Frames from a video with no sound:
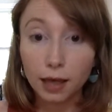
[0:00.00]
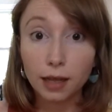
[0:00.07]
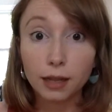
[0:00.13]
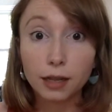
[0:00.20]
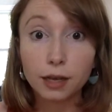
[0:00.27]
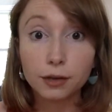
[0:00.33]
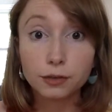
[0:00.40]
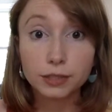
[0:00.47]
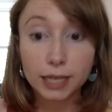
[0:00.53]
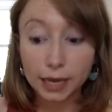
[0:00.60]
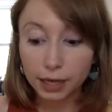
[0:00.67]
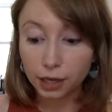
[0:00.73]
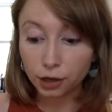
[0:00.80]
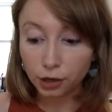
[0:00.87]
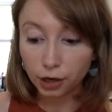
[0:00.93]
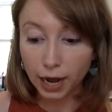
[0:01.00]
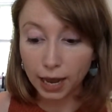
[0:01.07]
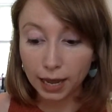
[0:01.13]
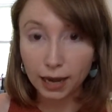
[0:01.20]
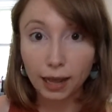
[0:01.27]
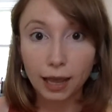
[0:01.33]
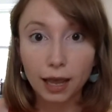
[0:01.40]
Hello, second
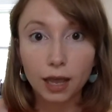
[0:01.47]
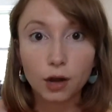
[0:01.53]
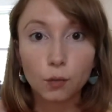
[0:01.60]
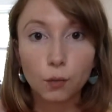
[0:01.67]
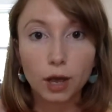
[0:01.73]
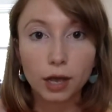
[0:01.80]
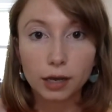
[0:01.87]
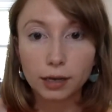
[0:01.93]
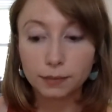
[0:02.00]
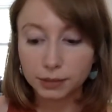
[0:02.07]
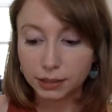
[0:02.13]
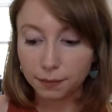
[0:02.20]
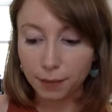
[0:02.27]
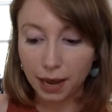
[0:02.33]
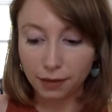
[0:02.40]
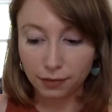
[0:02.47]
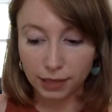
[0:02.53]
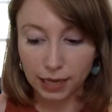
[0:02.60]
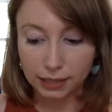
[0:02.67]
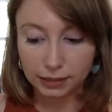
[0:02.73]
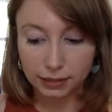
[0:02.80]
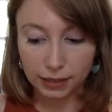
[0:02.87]
grade, and welcome to math
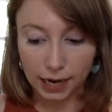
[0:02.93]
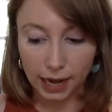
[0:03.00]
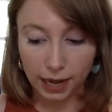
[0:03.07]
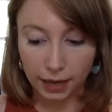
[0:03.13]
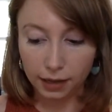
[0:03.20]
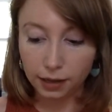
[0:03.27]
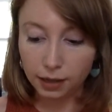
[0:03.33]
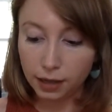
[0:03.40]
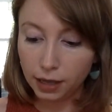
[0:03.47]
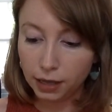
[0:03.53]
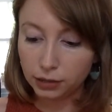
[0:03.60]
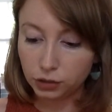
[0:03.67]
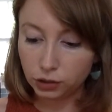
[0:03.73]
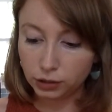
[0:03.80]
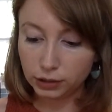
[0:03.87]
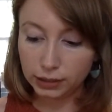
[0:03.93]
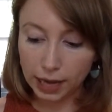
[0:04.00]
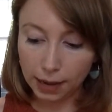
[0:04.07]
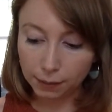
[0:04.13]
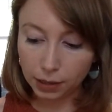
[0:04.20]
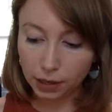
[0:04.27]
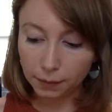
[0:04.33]
class today. So
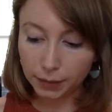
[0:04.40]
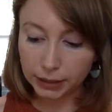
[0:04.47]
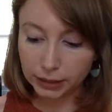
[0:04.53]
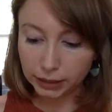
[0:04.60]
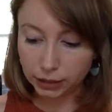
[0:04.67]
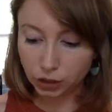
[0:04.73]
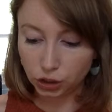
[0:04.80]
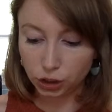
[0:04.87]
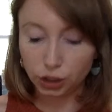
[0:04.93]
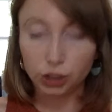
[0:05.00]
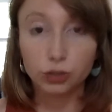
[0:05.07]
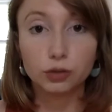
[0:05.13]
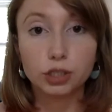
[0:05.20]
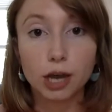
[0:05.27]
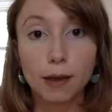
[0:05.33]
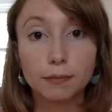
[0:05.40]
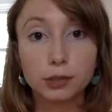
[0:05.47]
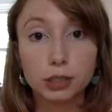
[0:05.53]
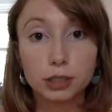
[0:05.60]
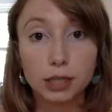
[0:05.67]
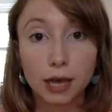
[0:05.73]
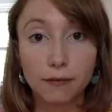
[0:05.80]
today I'm going to be teaching you
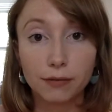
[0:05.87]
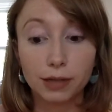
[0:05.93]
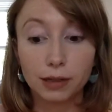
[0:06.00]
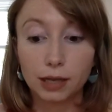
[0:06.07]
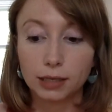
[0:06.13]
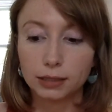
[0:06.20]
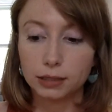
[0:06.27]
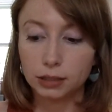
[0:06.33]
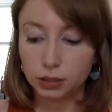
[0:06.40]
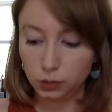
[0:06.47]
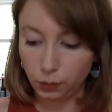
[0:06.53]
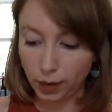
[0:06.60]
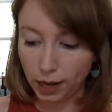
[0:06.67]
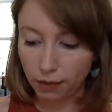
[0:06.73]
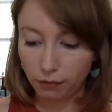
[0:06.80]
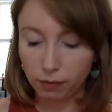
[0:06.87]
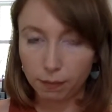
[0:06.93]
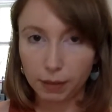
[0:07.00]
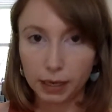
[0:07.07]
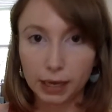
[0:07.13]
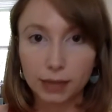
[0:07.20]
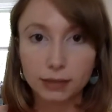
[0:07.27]
Chapter 11, Lesson 12. It
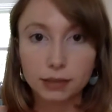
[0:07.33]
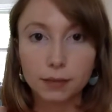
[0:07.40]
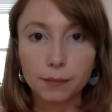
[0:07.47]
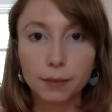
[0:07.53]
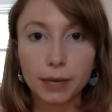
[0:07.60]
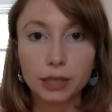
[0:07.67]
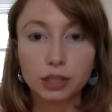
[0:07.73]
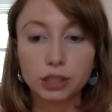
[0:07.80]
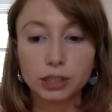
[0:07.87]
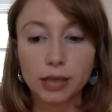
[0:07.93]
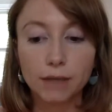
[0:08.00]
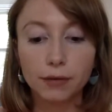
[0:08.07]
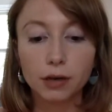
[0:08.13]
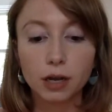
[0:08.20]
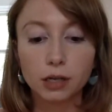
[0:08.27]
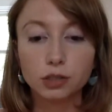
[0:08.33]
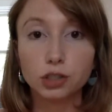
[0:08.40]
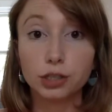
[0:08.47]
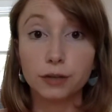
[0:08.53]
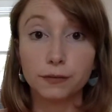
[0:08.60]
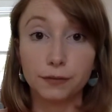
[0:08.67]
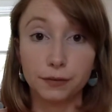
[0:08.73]
begins on page
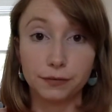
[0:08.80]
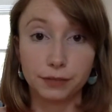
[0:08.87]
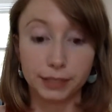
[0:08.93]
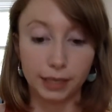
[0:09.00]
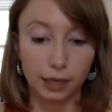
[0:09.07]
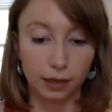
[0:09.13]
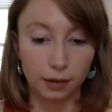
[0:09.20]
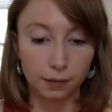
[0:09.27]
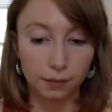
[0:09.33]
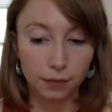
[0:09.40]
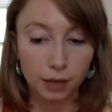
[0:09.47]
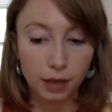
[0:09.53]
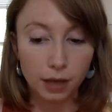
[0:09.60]
715.